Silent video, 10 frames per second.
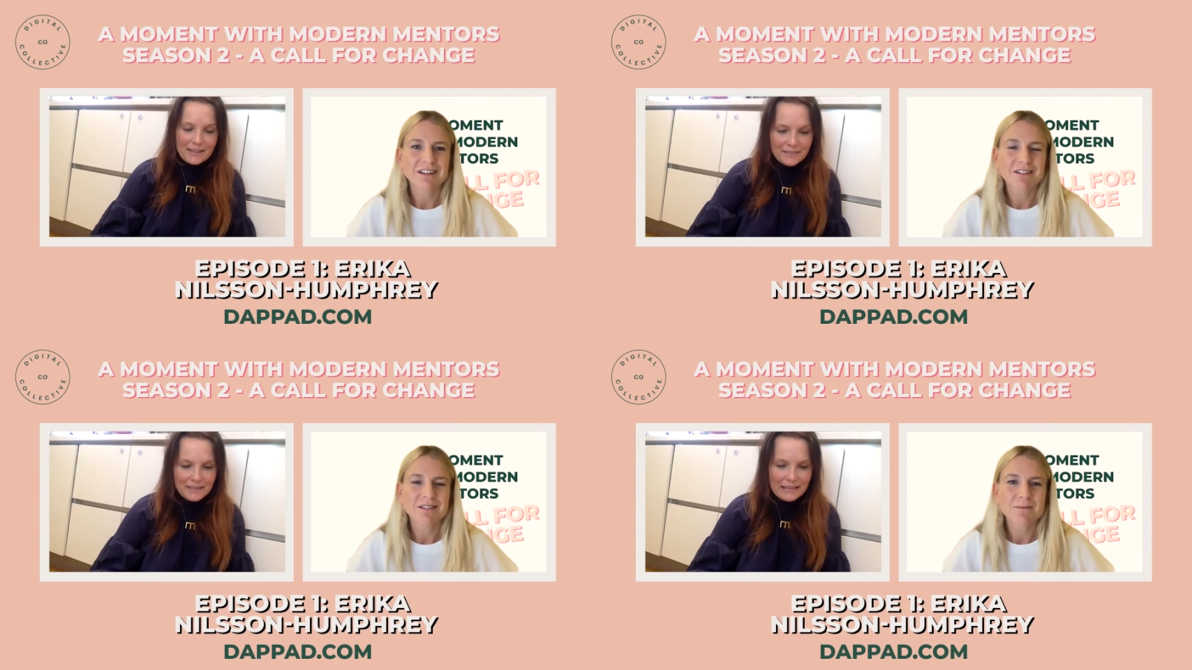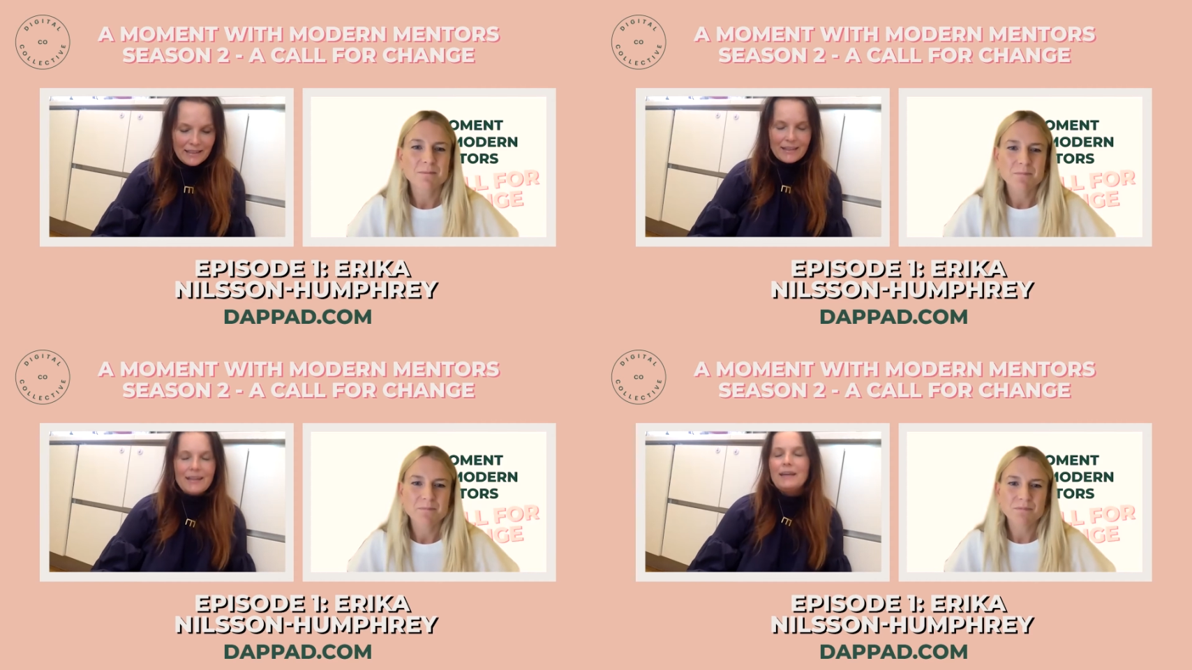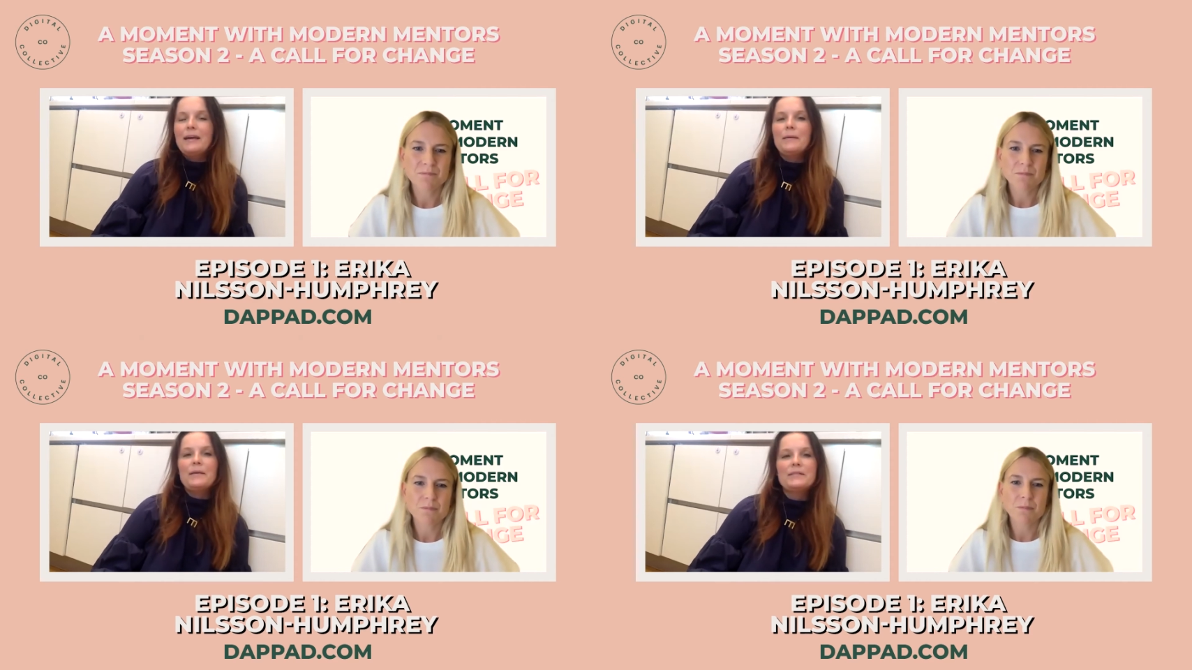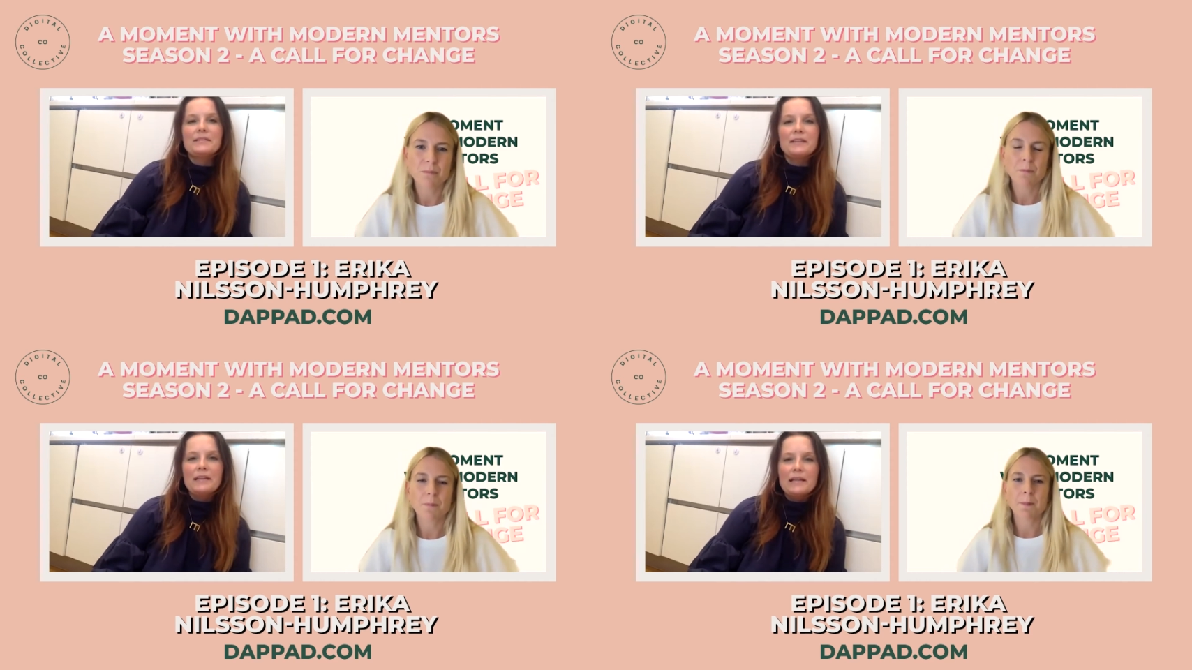Speaker 1: i think like uh, as
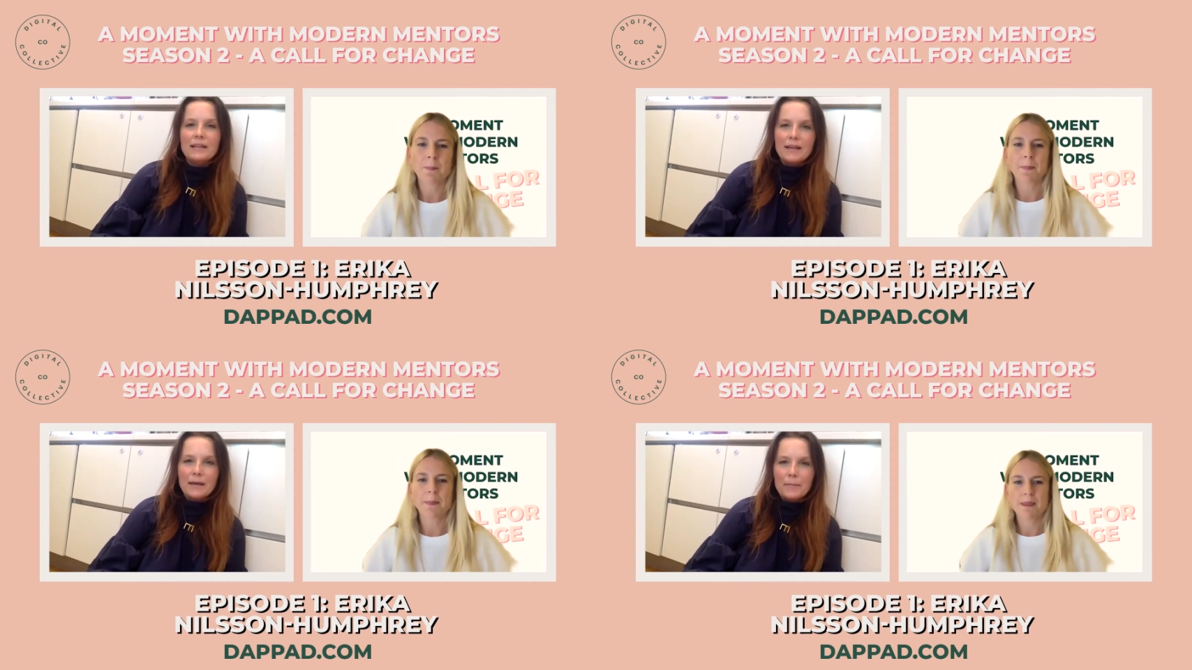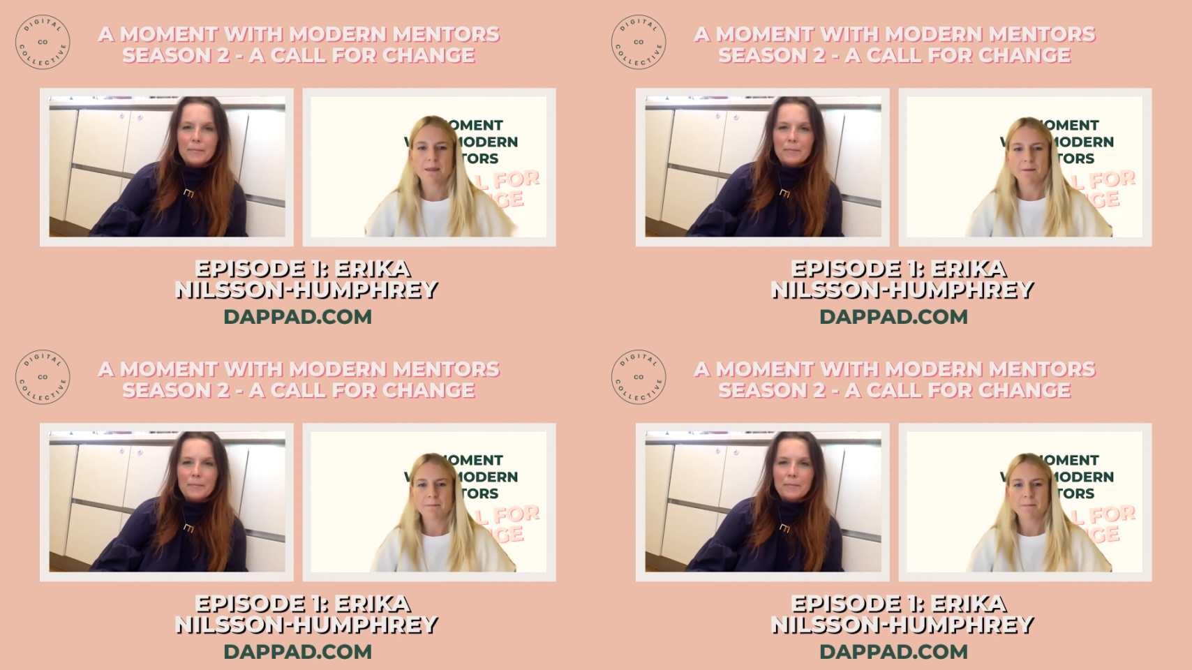i say, like um